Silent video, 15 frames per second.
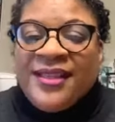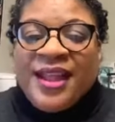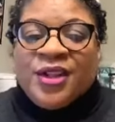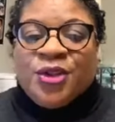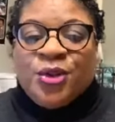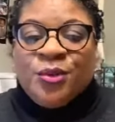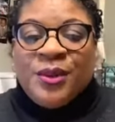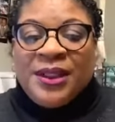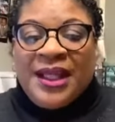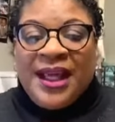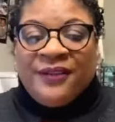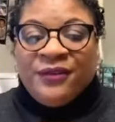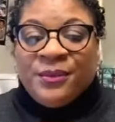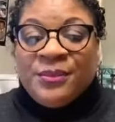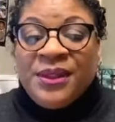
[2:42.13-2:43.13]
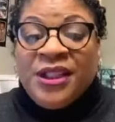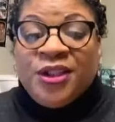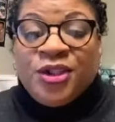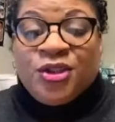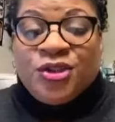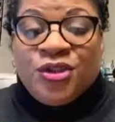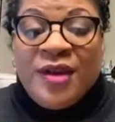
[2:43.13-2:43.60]
that you would like for me
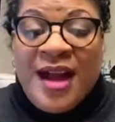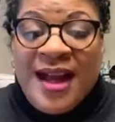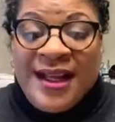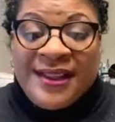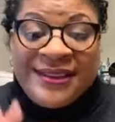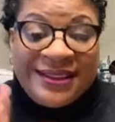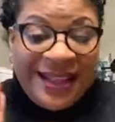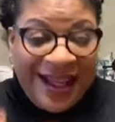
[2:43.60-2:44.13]
to try